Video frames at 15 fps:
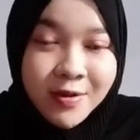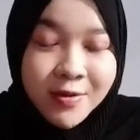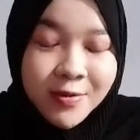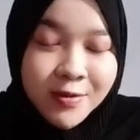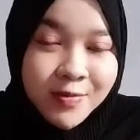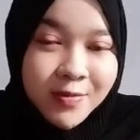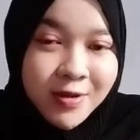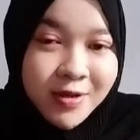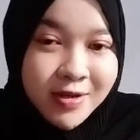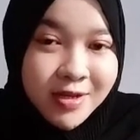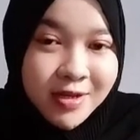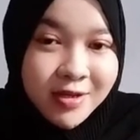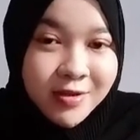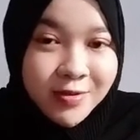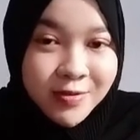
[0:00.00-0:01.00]
Good
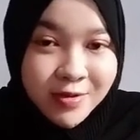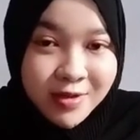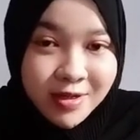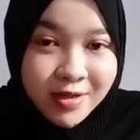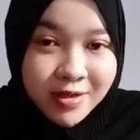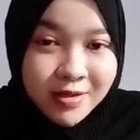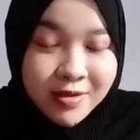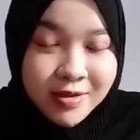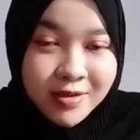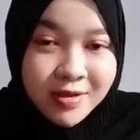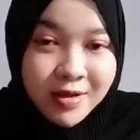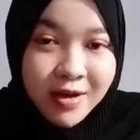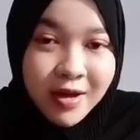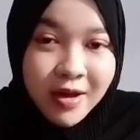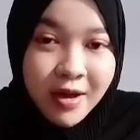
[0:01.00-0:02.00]
morning, students.
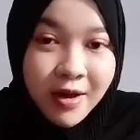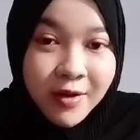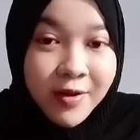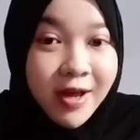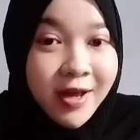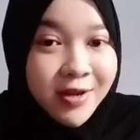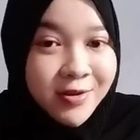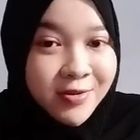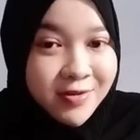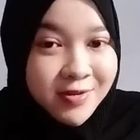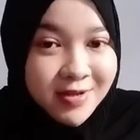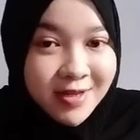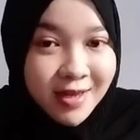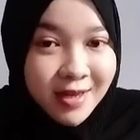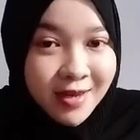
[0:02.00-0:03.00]
How are you
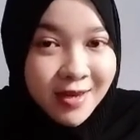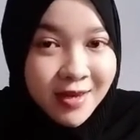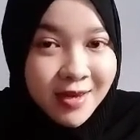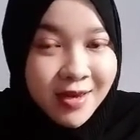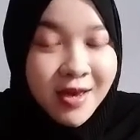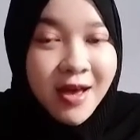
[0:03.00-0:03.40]
today?